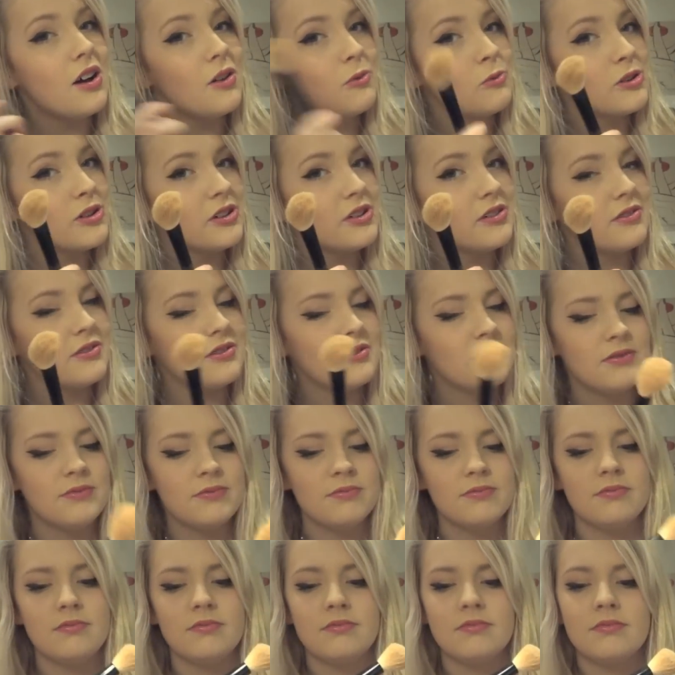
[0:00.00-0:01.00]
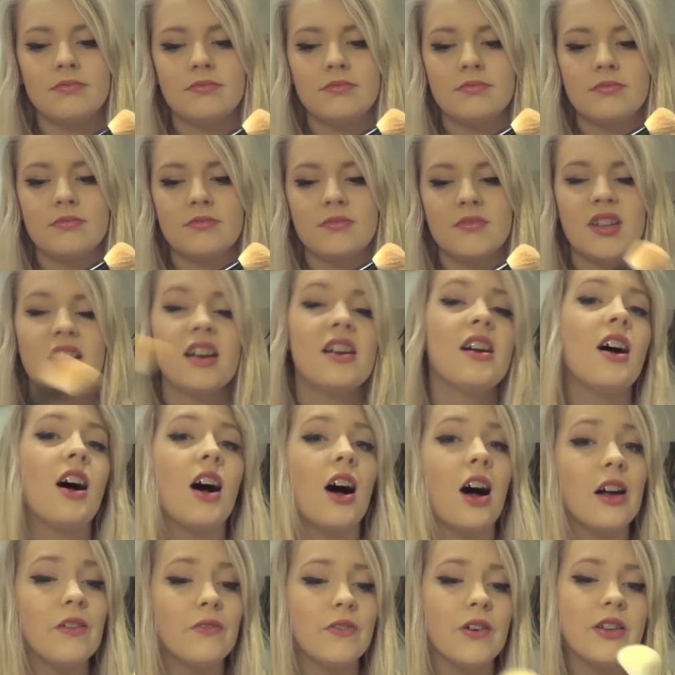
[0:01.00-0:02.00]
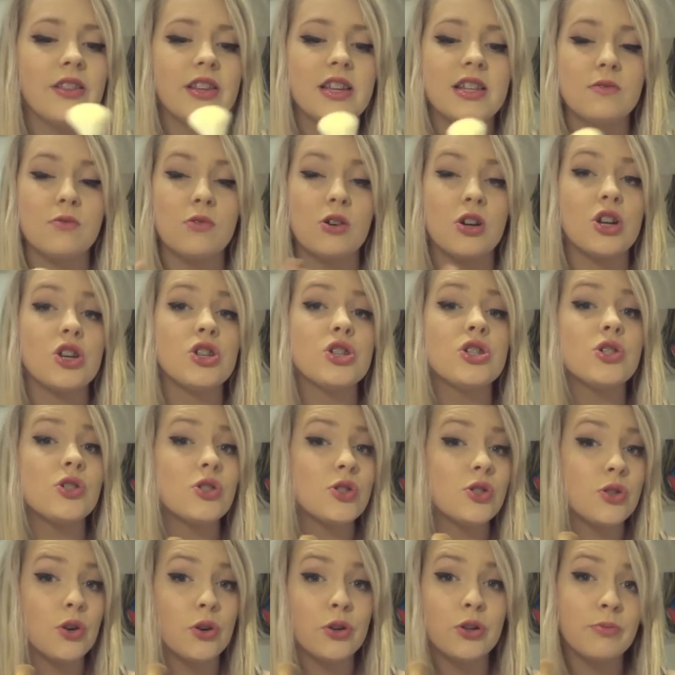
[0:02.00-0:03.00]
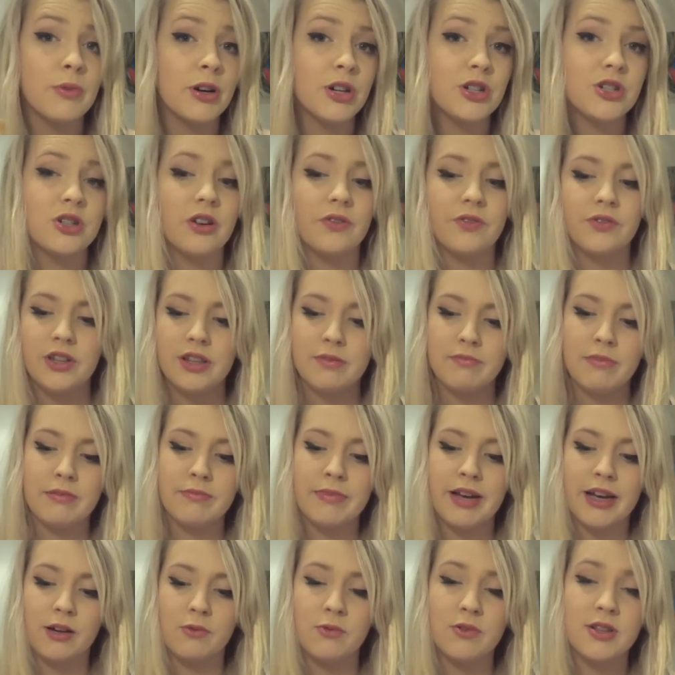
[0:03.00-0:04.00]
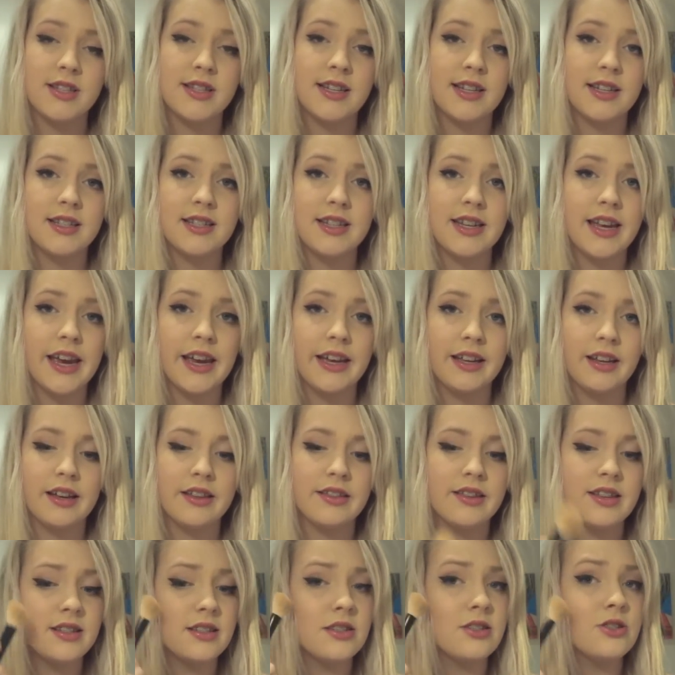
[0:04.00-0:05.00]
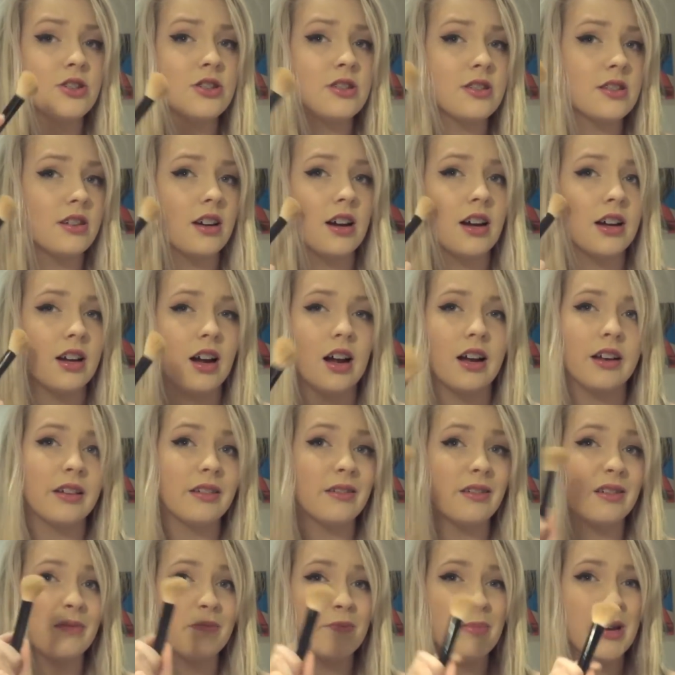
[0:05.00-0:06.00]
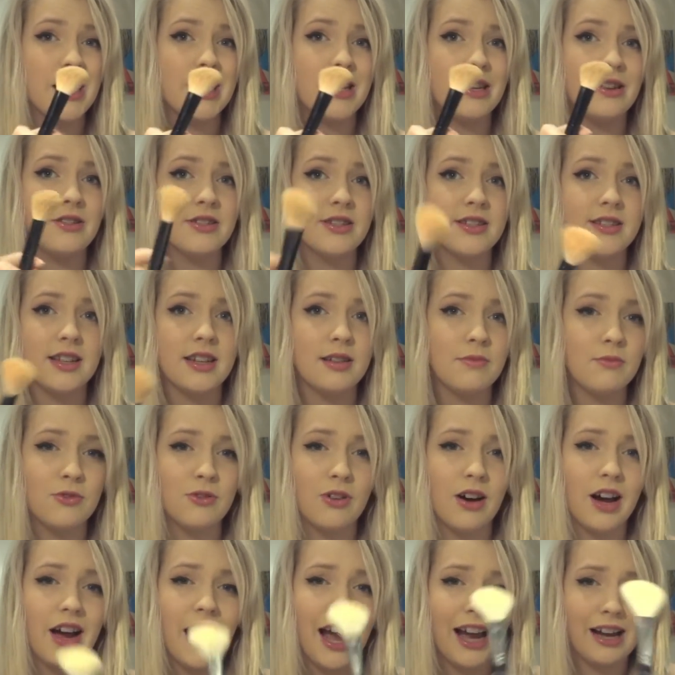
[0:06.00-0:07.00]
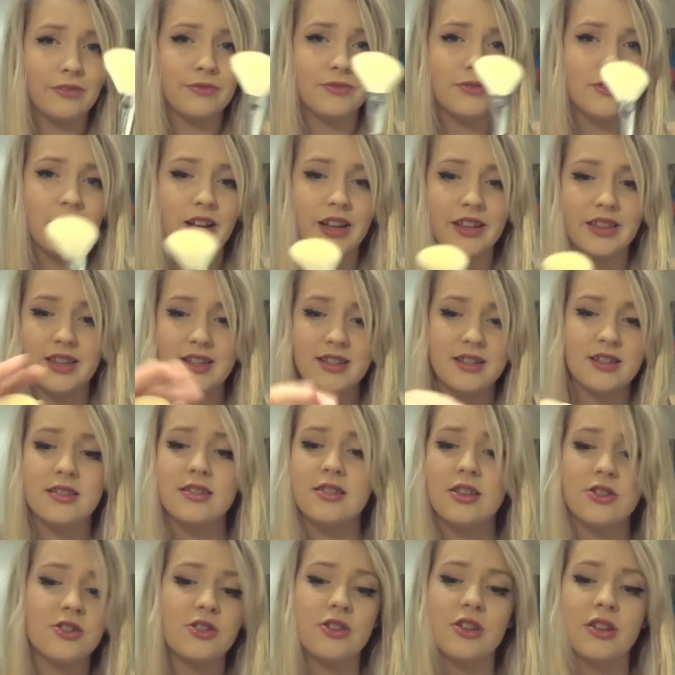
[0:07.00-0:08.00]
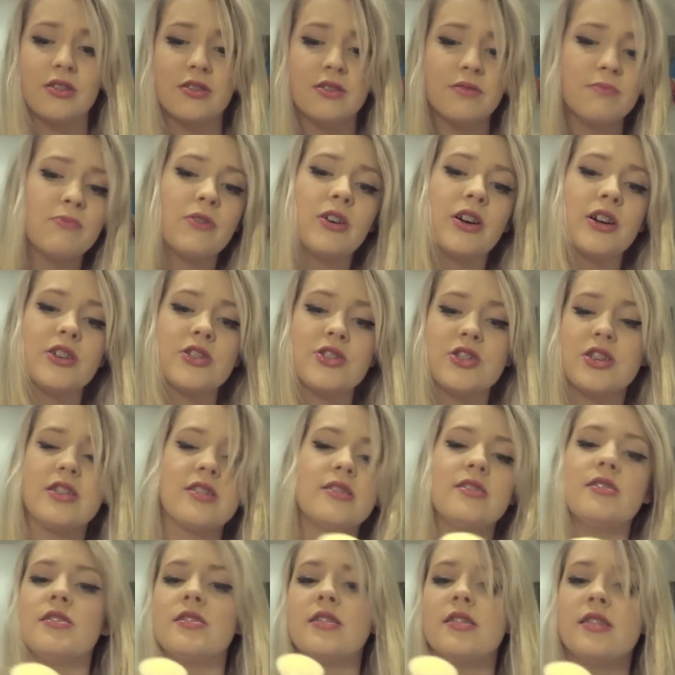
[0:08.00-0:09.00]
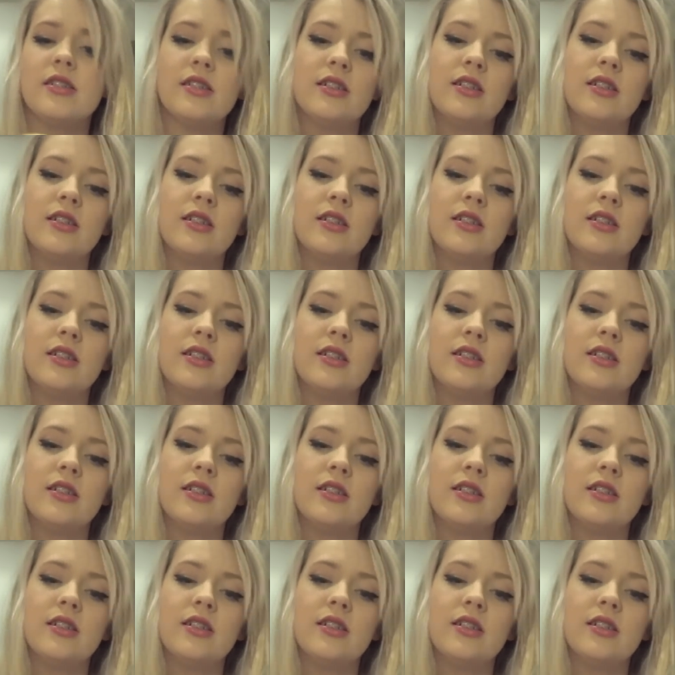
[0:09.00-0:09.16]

1. I find this one so much softer than my MAC 168. Like, this is just, I can barely use this anymore. Like, this is such a good brush, and